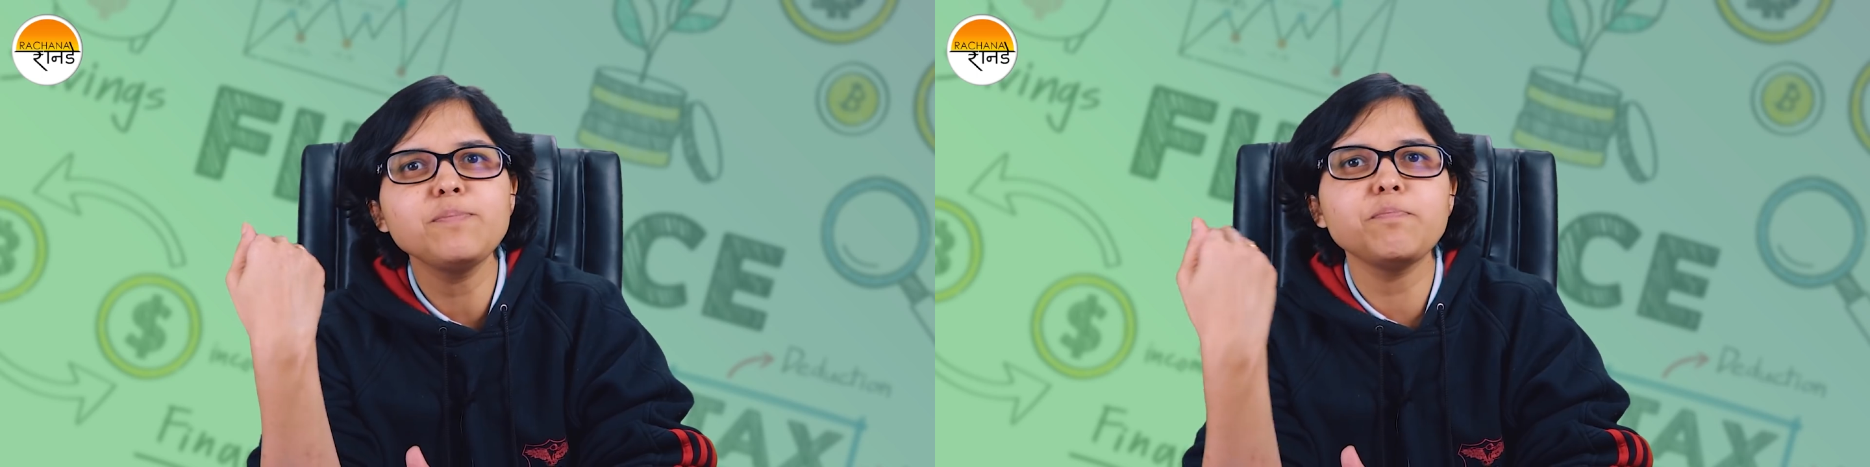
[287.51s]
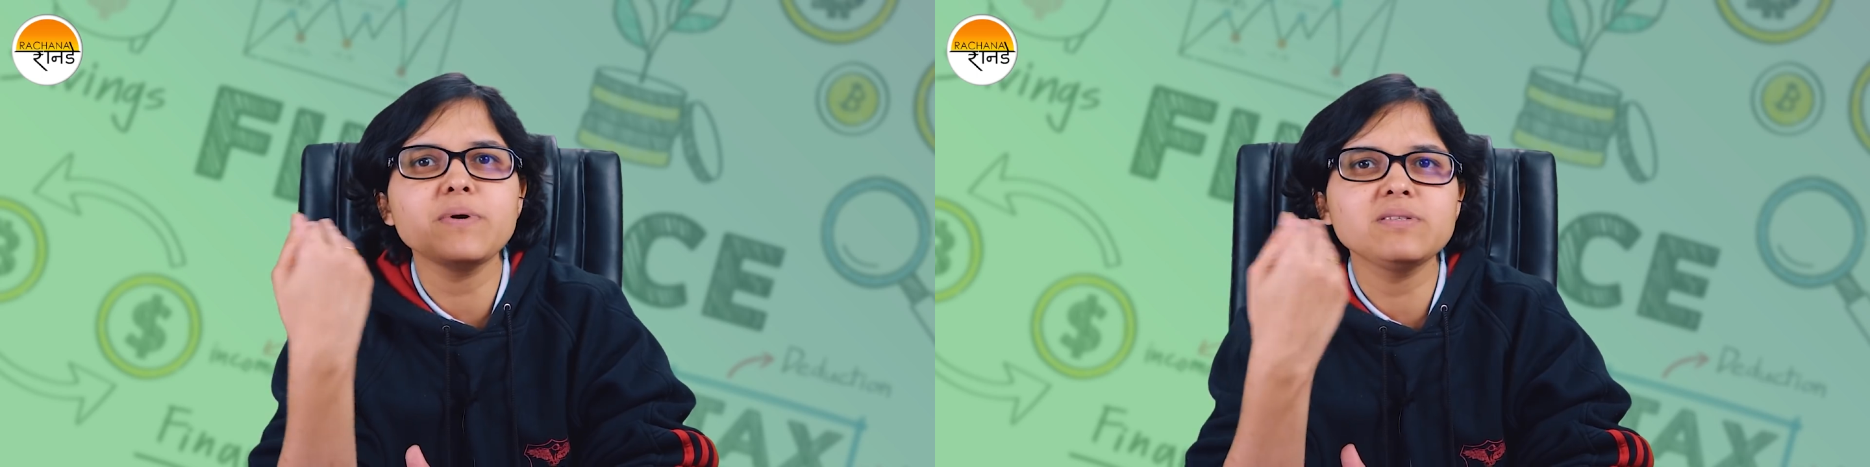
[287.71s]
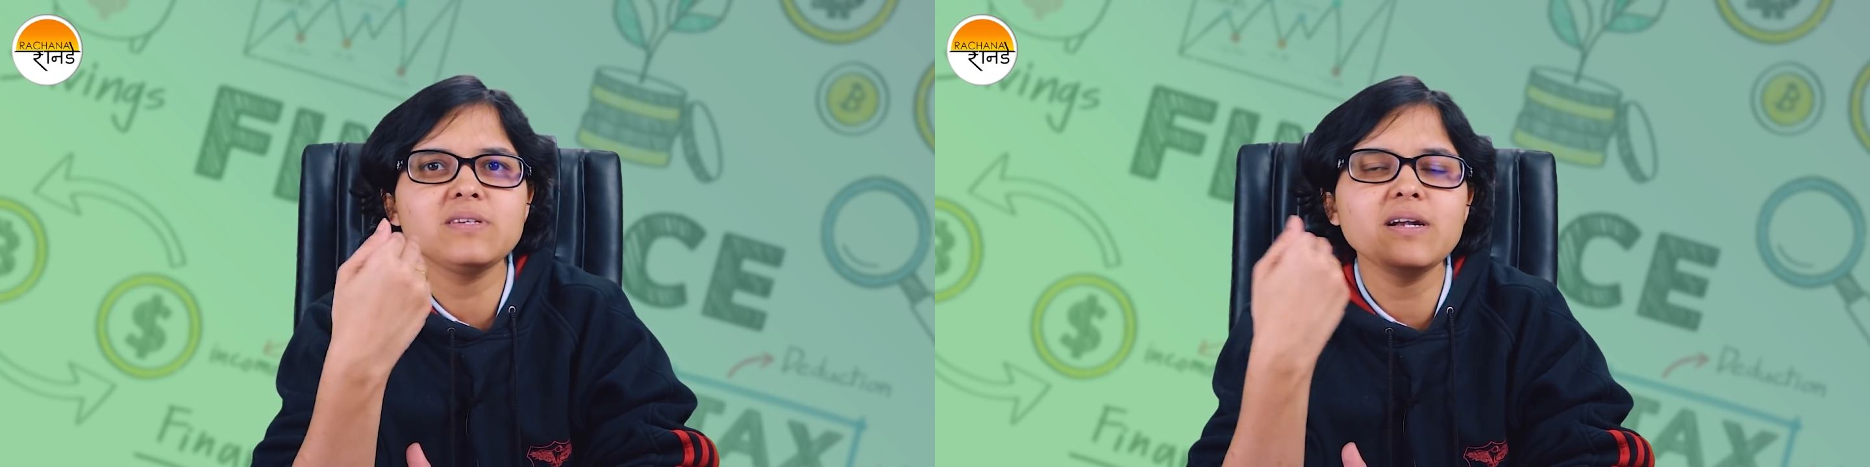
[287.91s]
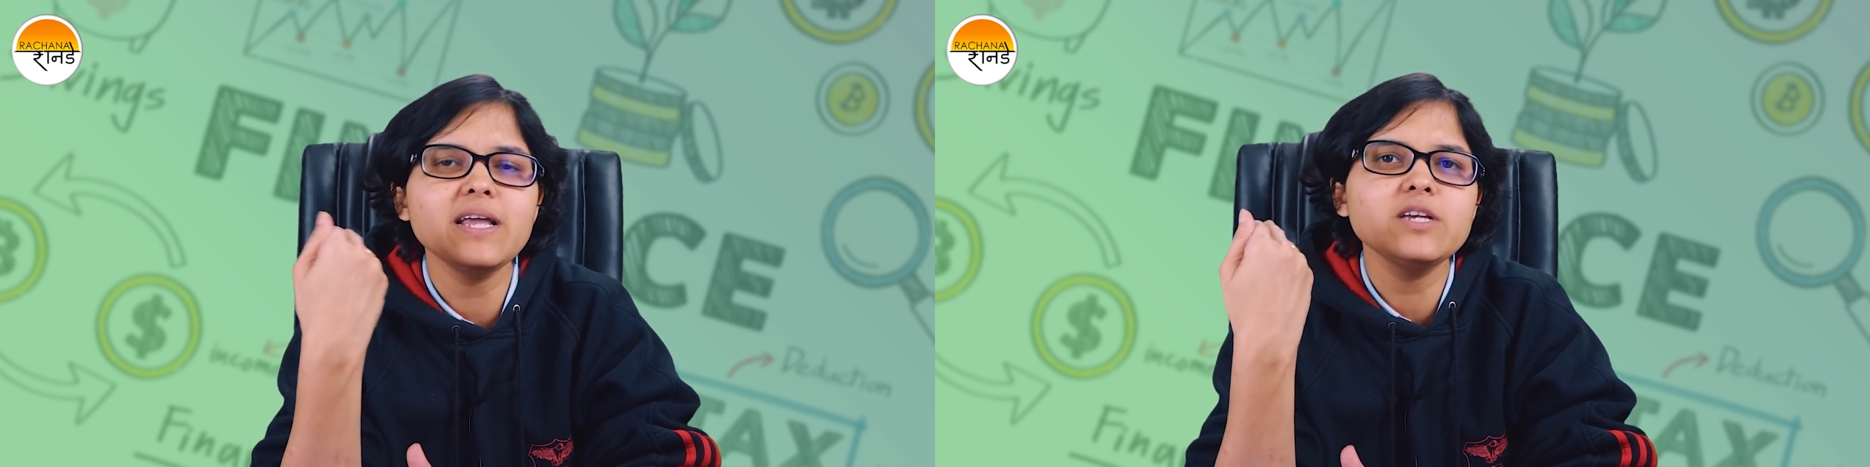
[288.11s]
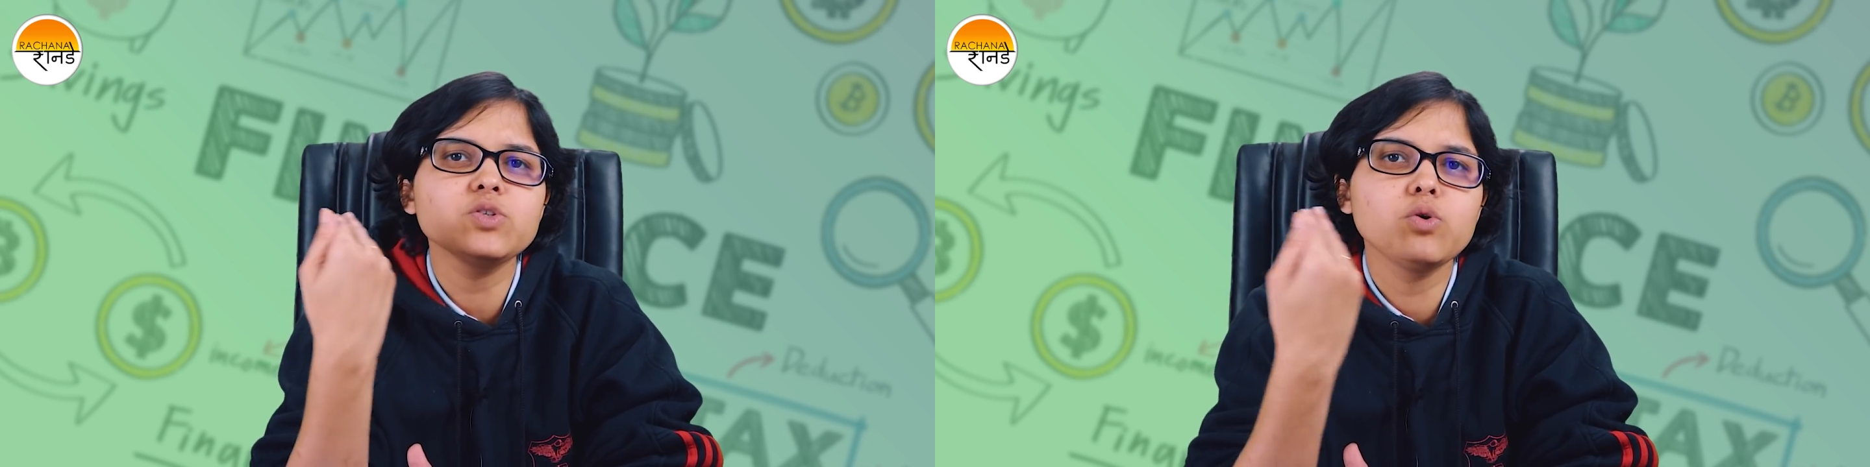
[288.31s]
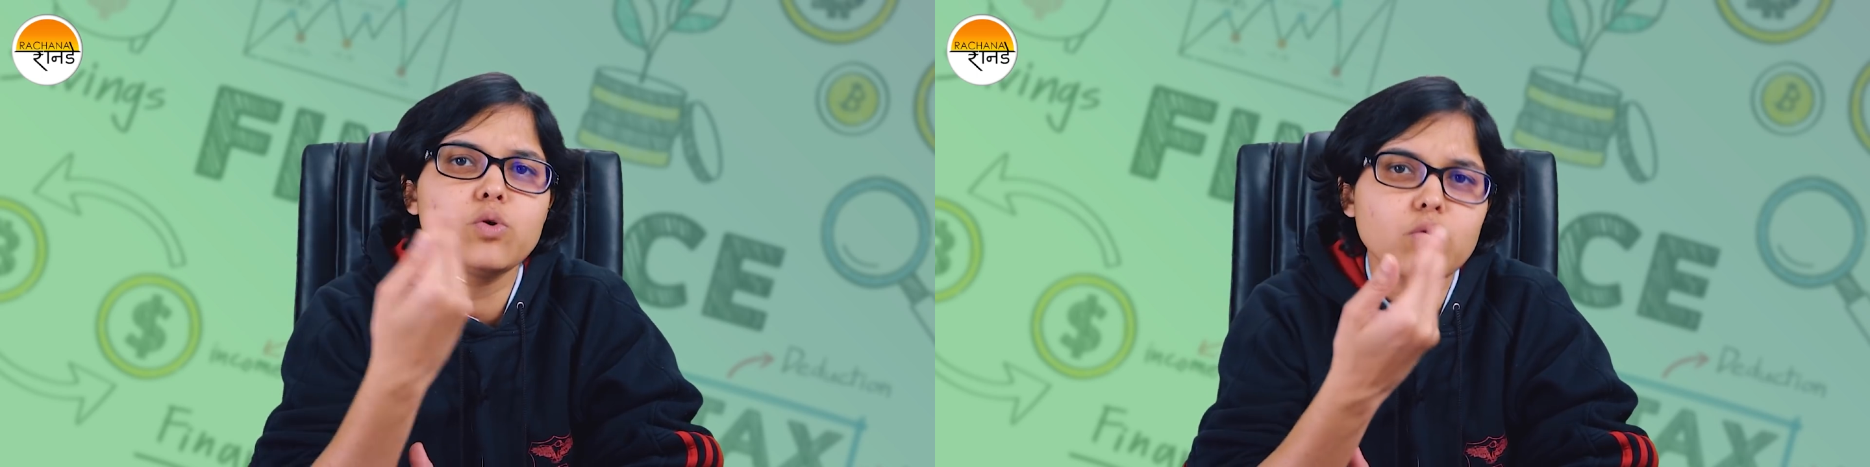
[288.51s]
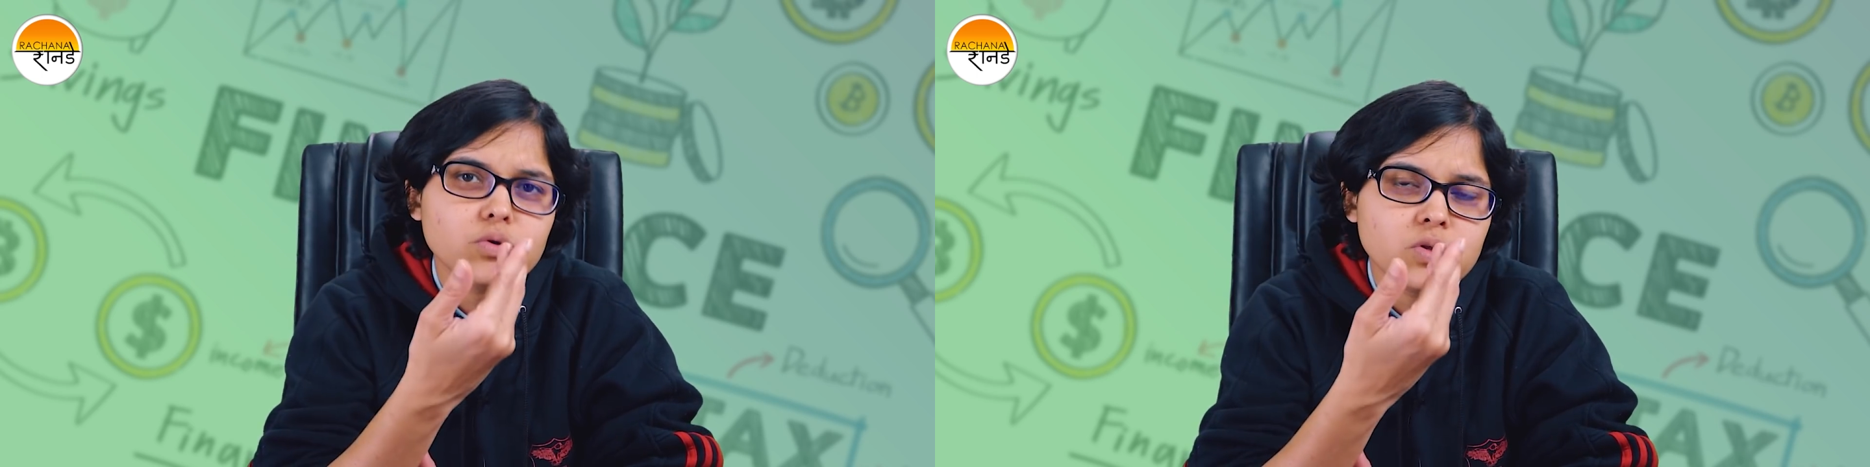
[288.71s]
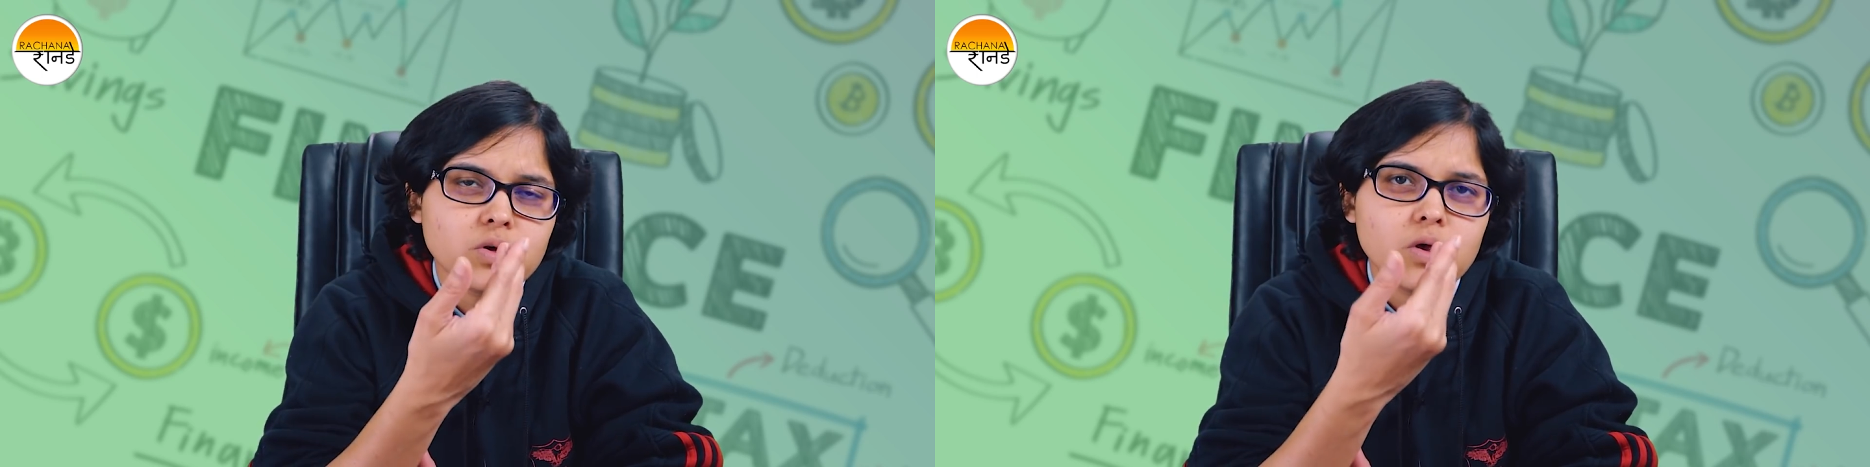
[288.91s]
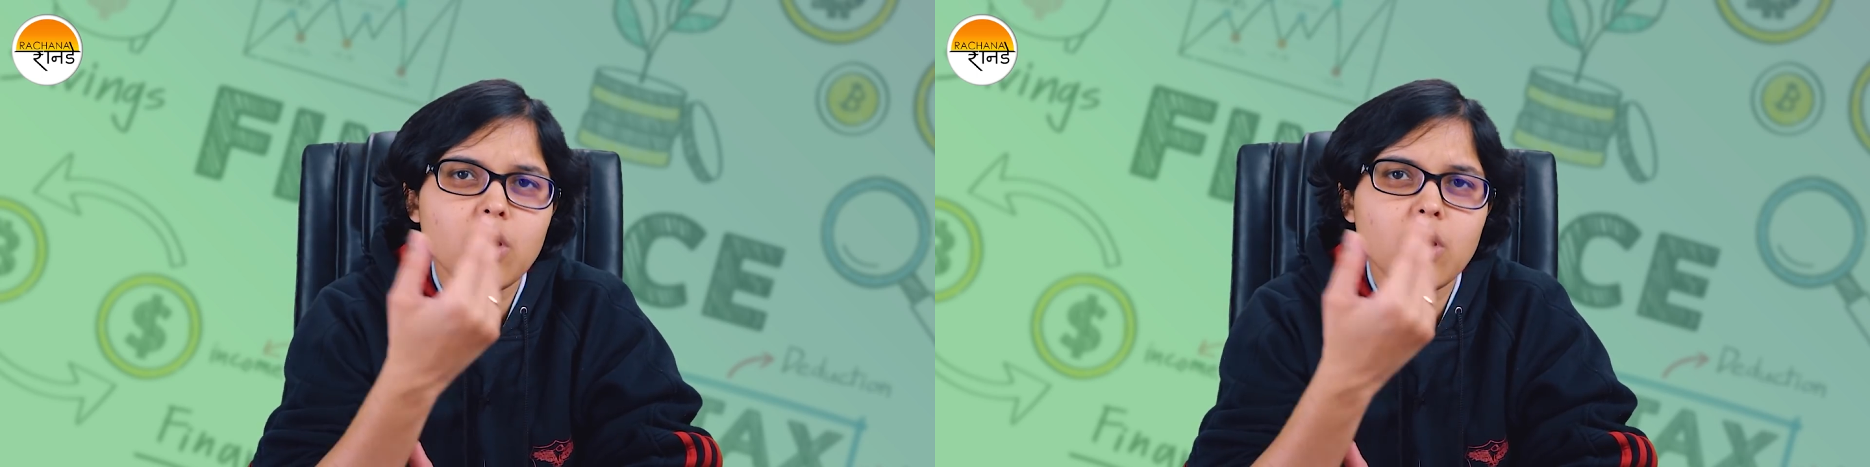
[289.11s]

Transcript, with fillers: percentage growth